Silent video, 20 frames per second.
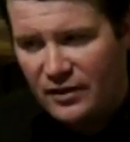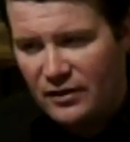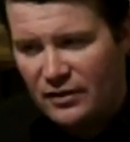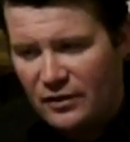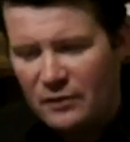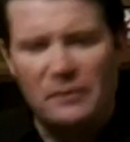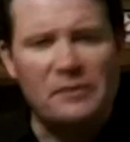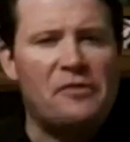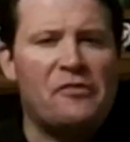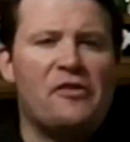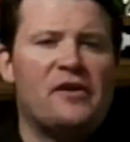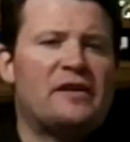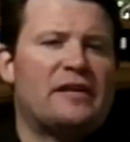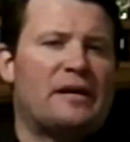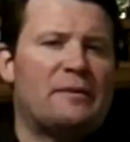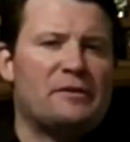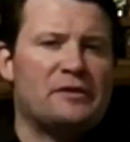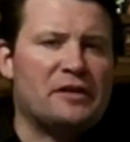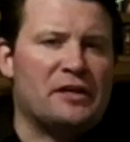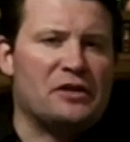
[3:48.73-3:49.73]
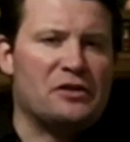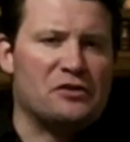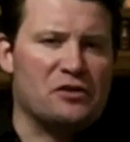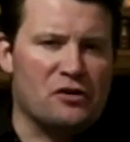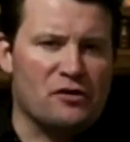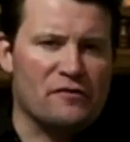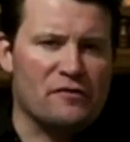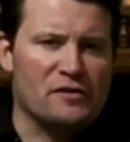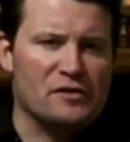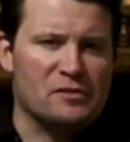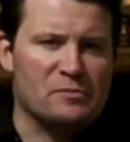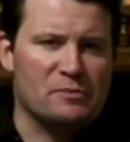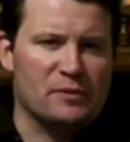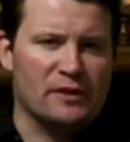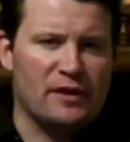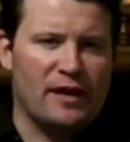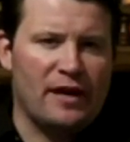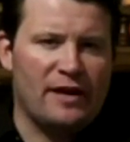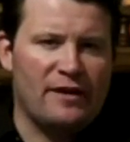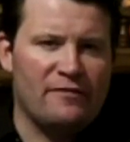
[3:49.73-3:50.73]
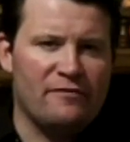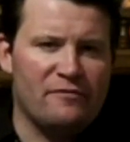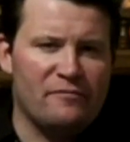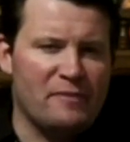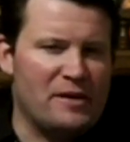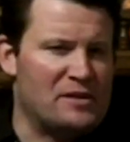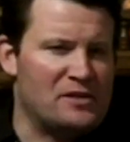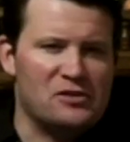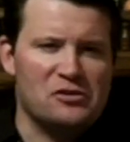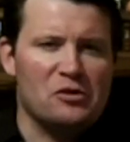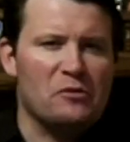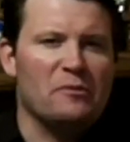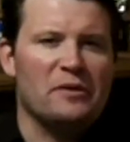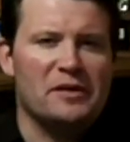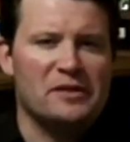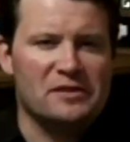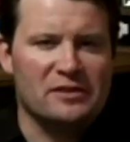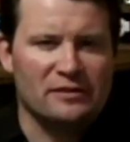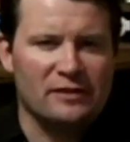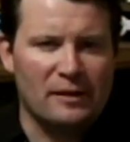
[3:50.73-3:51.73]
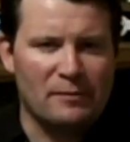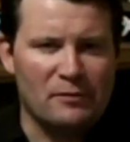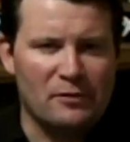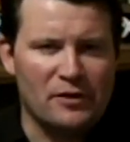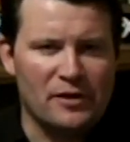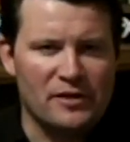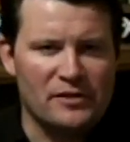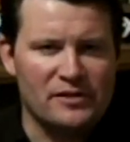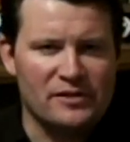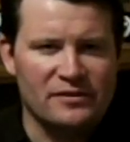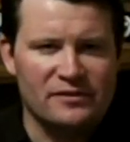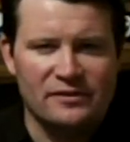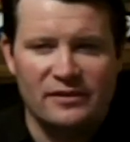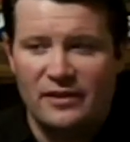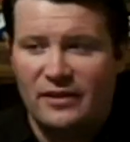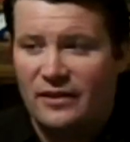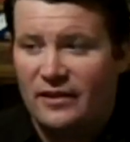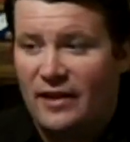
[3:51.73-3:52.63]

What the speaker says: You would think I would get nervous, but I've met so many celebrities and